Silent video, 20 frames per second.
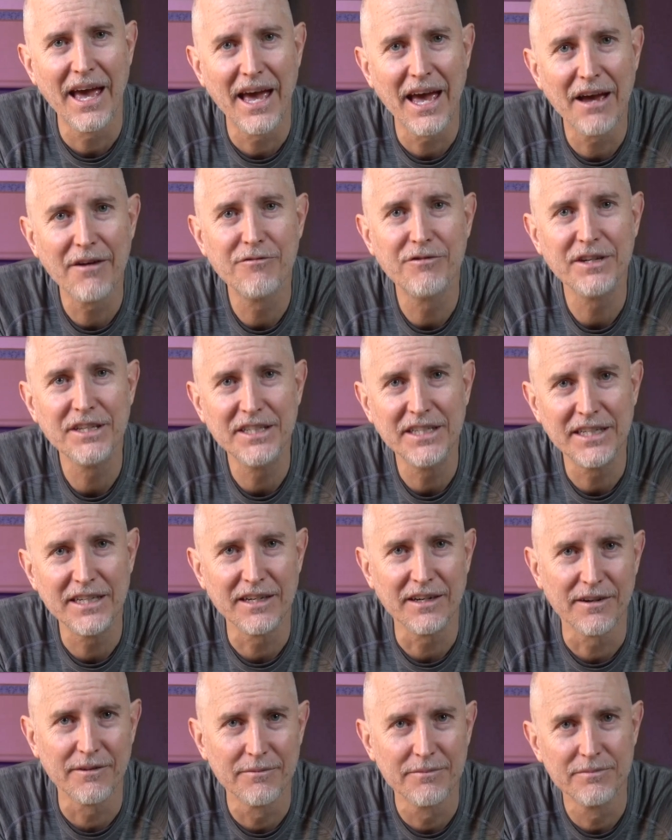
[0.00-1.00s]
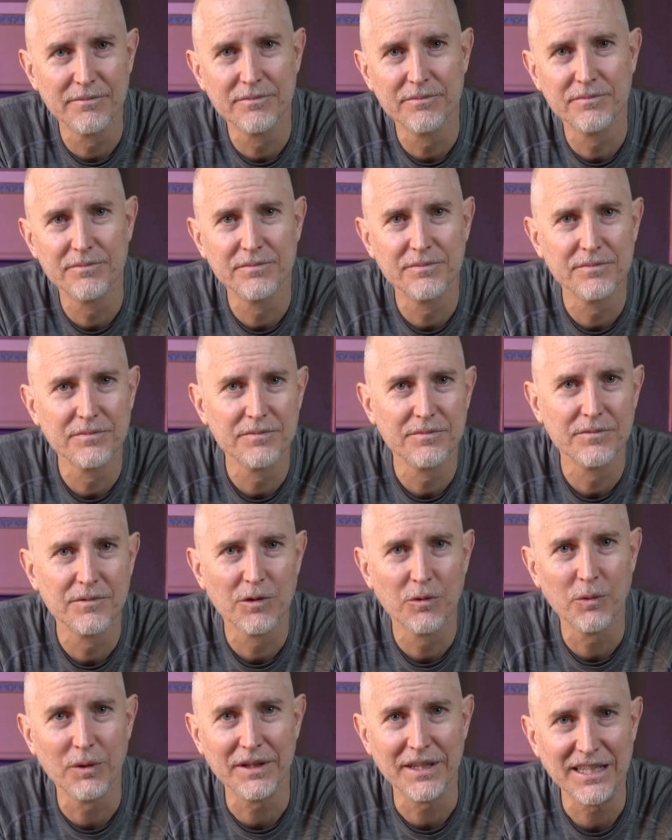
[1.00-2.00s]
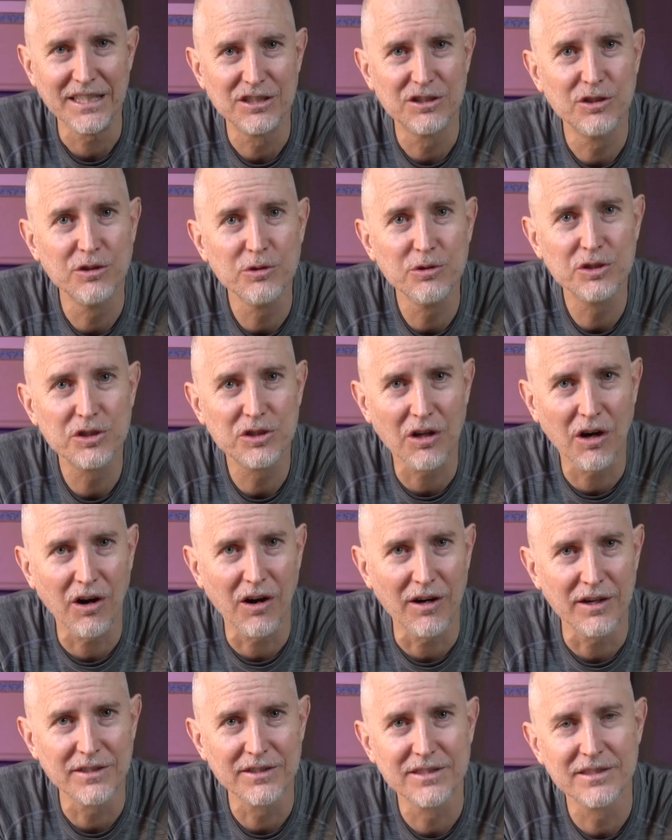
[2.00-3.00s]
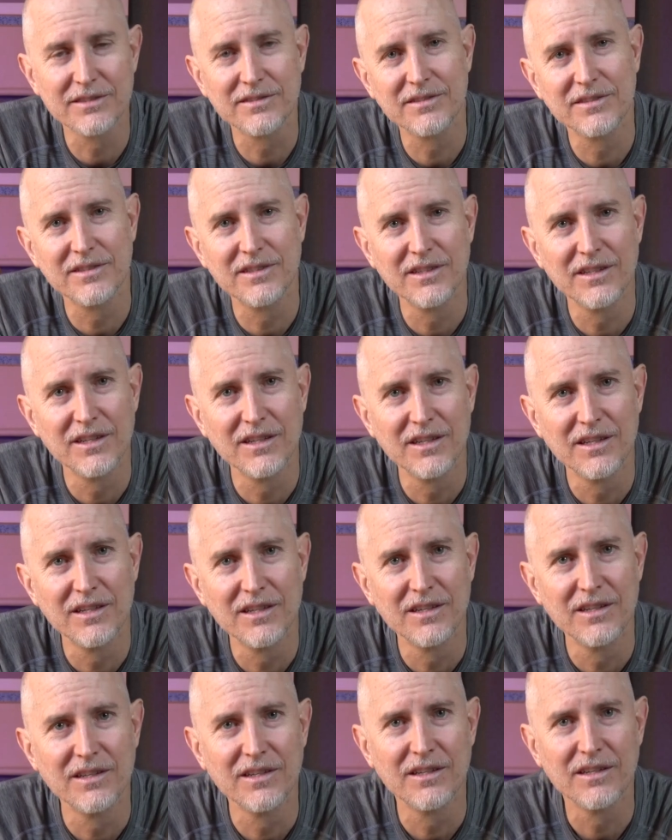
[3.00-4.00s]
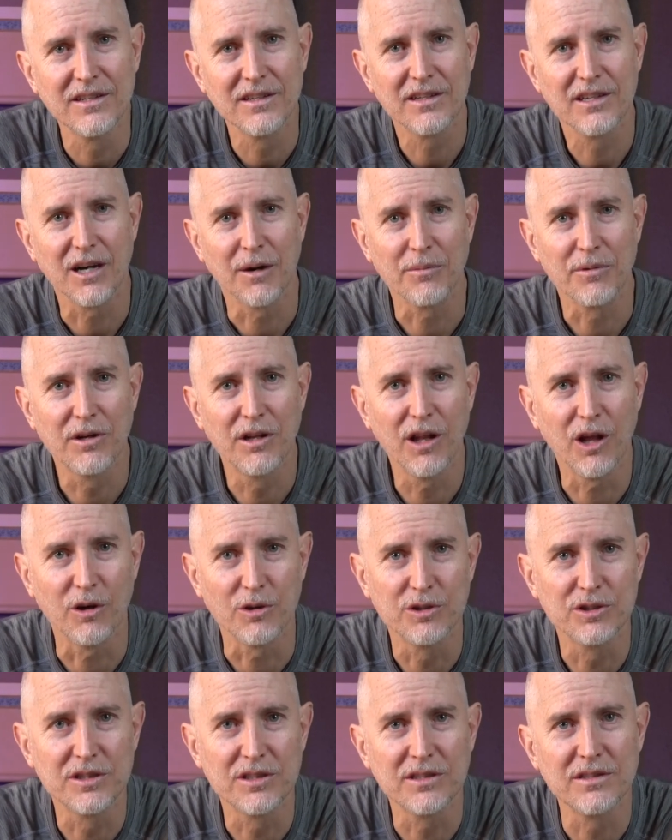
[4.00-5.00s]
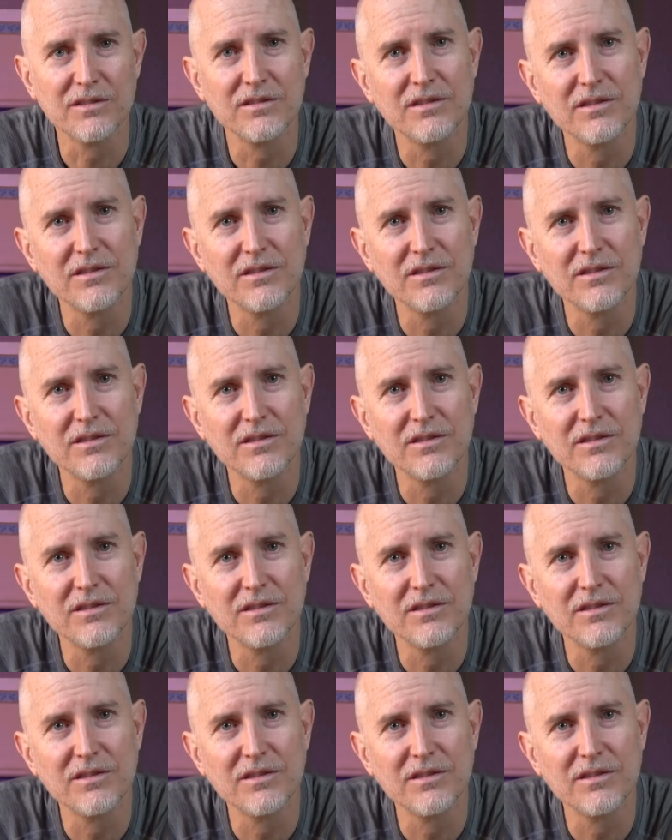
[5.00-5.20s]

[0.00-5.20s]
every year when these two stars come close